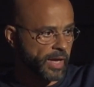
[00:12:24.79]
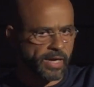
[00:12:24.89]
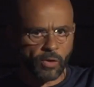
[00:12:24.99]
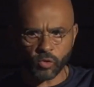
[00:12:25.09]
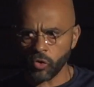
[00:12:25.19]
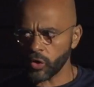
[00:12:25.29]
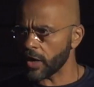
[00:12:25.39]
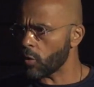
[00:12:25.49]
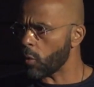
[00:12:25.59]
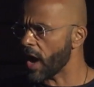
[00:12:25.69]
And I would go
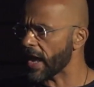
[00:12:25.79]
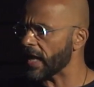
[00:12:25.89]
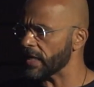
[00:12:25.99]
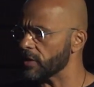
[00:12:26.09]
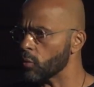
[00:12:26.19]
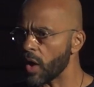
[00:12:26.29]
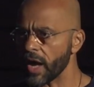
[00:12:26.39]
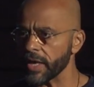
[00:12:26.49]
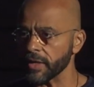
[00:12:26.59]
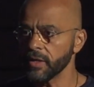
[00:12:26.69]
like, why, Ali?
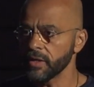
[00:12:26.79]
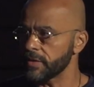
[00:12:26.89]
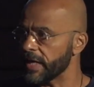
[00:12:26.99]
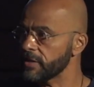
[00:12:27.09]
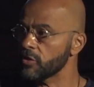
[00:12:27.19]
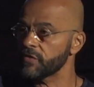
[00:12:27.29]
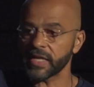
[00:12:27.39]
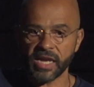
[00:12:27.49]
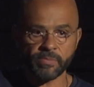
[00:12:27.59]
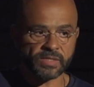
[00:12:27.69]
Why? The end of the
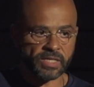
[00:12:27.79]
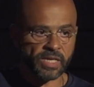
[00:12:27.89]
game is